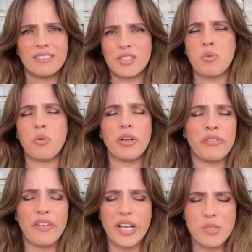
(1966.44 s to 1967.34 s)
Twitter
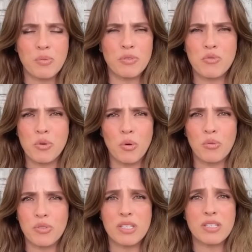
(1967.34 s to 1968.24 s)
fights with
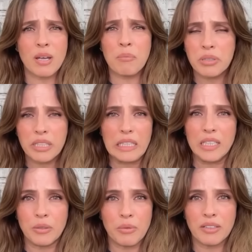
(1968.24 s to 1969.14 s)
trolls. It's completely
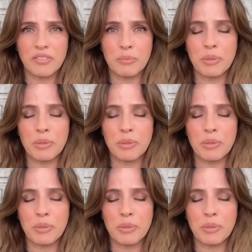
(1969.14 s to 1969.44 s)
irrelevant,